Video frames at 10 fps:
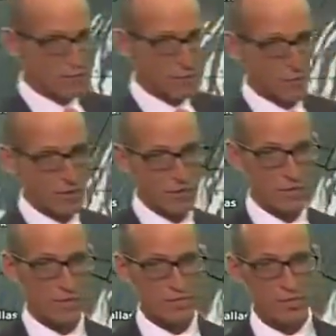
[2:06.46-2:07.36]

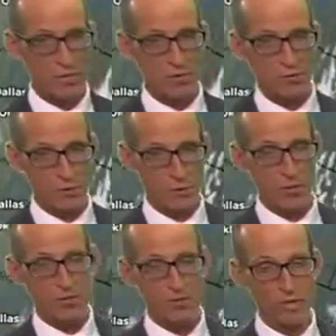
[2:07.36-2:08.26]
isolated showers or
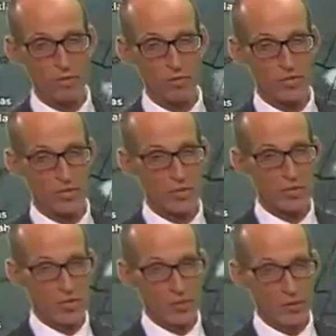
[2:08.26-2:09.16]
thunder showers here.
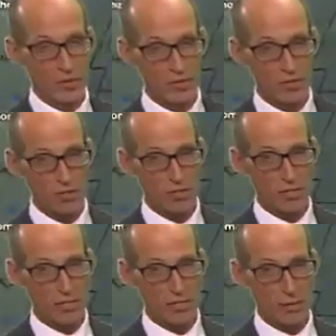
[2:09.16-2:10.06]
For your Sunday,
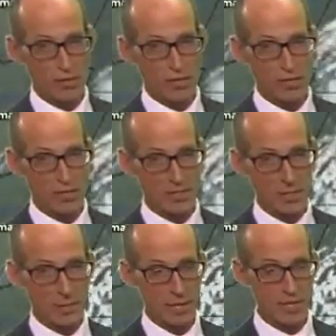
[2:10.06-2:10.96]
too, more or less the
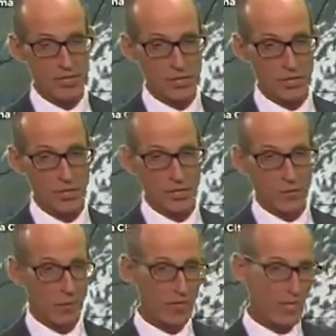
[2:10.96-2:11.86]
same picture.
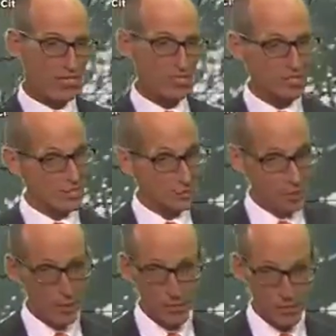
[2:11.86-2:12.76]
Rain chances just
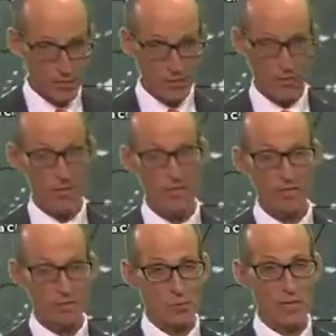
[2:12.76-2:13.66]
20% or less
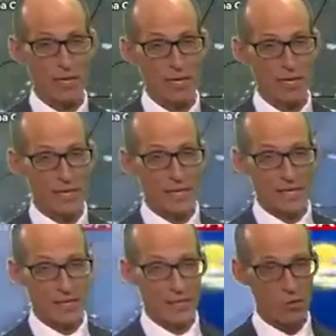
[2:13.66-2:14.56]
this weekend.
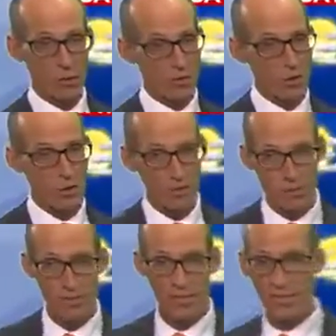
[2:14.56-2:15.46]
So overall,
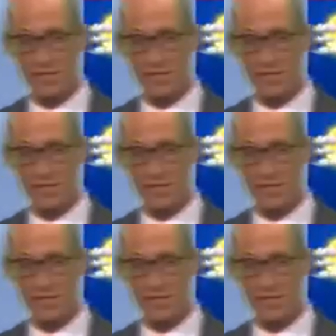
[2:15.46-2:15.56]
pretty decent